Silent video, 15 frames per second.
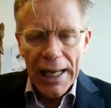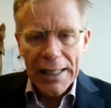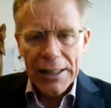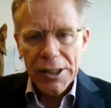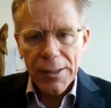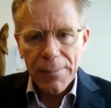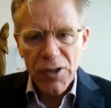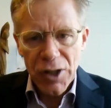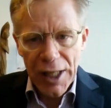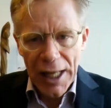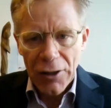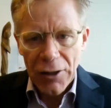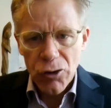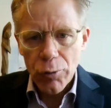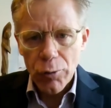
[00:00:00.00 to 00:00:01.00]
A
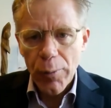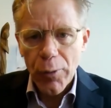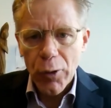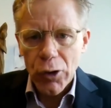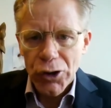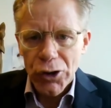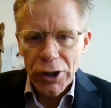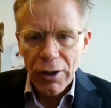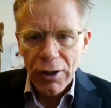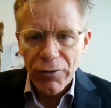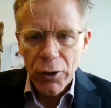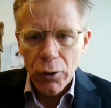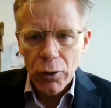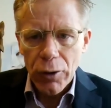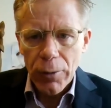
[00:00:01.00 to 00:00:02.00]
substantial proportion of
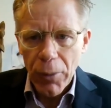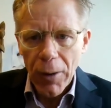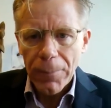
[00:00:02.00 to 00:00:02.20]
your